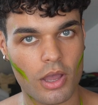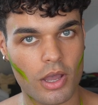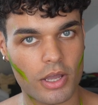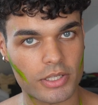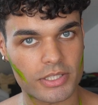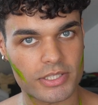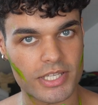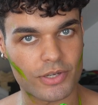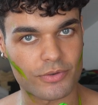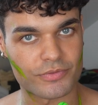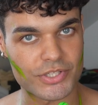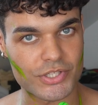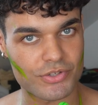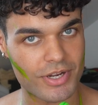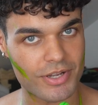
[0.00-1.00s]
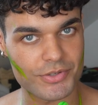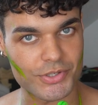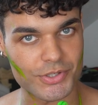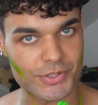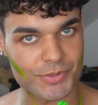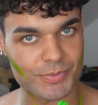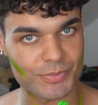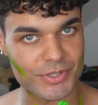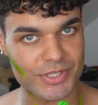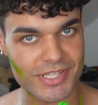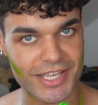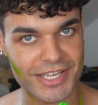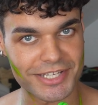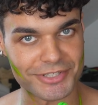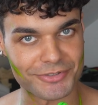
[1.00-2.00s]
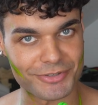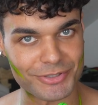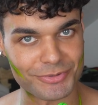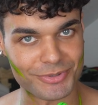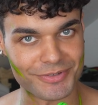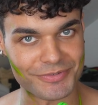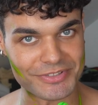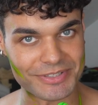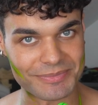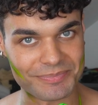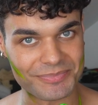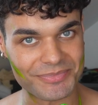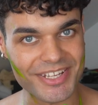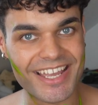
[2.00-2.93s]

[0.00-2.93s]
I'm gonna take off these trousers, because they're getting green all over them.